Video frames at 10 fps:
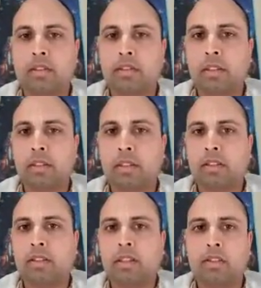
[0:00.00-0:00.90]
They
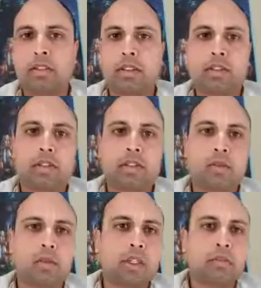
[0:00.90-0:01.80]
called out to Krishna as
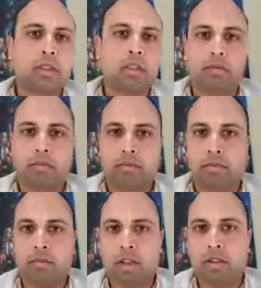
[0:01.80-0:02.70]
well, but
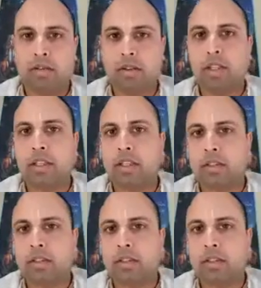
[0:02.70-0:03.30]
out of anger.